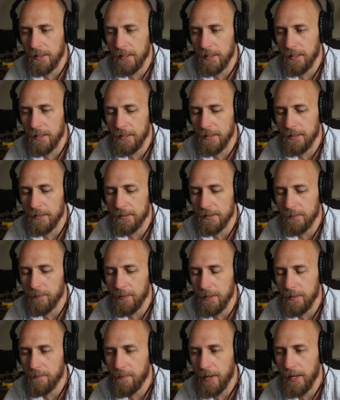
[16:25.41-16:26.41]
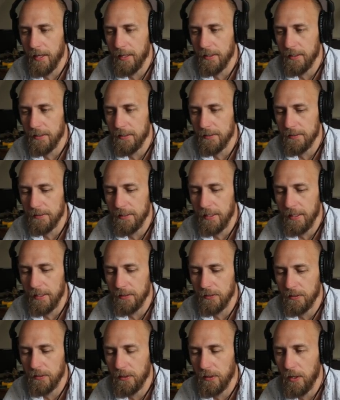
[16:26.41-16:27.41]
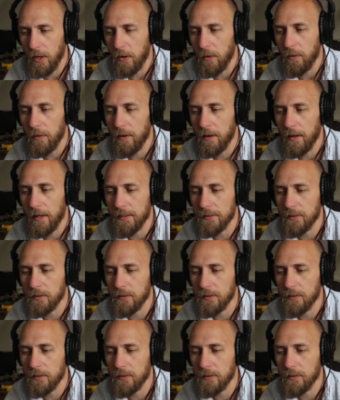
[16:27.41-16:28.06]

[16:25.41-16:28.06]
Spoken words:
and the speed band is that slow, all right.